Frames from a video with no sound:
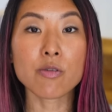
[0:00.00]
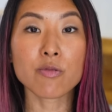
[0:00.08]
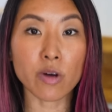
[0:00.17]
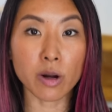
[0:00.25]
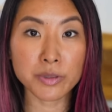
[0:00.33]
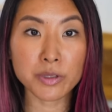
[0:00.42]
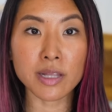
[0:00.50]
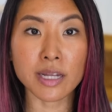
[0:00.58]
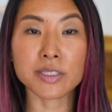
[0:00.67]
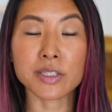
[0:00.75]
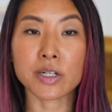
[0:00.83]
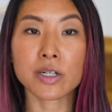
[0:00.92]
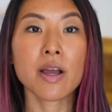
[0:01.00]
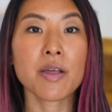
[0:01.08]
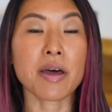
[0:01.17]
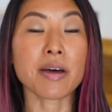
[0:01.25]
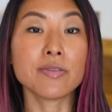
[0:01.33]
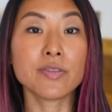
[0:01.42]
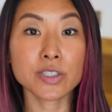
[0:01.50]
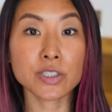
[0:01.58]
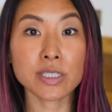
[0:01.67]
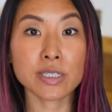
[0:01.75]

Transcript: from your lender that officially